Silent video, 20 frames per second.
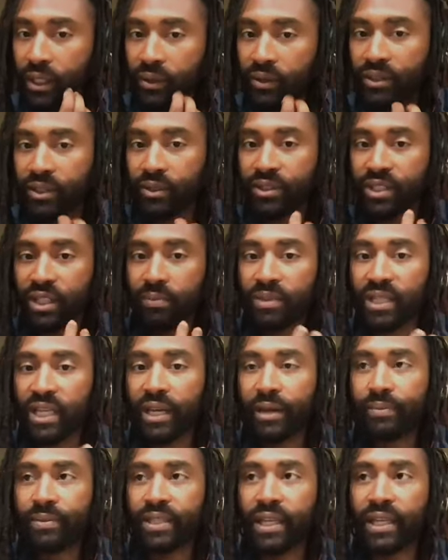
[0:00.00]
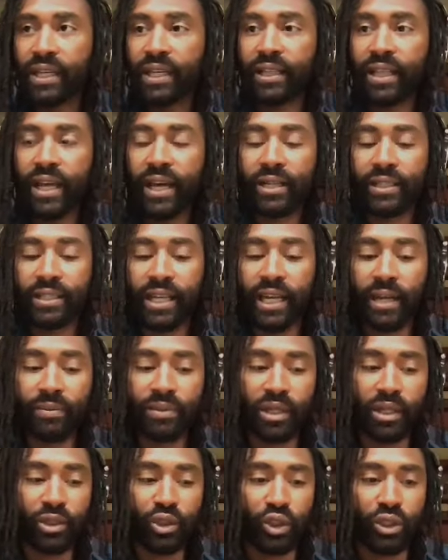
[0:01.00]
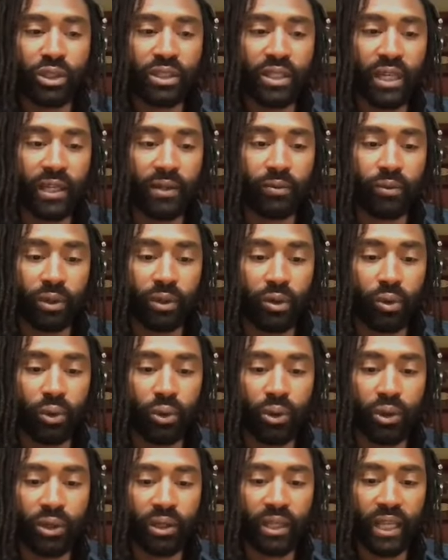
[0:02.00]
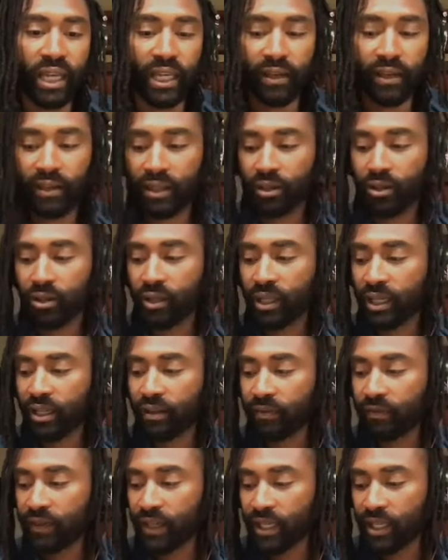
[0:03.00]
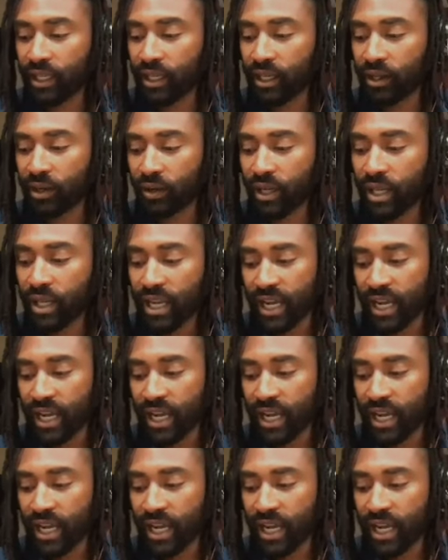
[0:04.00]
So sometimes, like a lot of times I'll just like record like either a video,